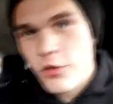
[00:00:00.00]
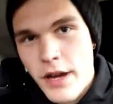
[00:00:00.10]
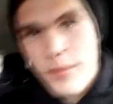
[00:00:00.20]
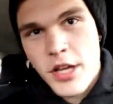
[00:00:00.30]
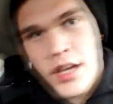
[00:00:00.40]

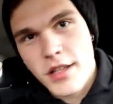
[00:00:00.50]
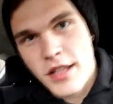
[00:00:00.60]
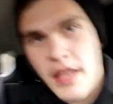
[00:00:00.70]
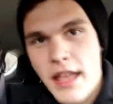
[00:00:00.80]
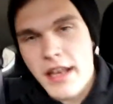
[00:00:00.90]
Grandma
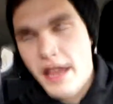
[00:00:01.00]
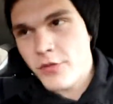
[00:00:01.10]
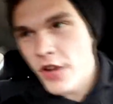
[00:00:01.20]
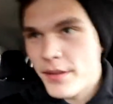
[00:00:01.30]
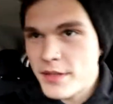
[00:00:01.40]
and
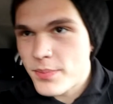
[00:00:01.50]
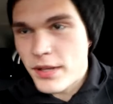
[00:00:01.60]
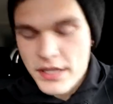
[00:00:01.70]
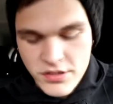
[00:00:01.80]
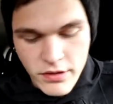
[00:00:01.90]
Aunt Robin's
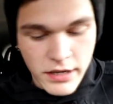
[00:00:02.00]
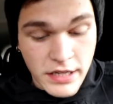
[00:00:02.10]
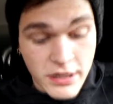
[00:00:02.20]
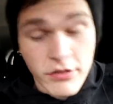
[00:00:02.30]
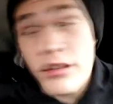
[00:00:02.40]
place right
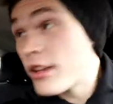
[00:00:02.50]
now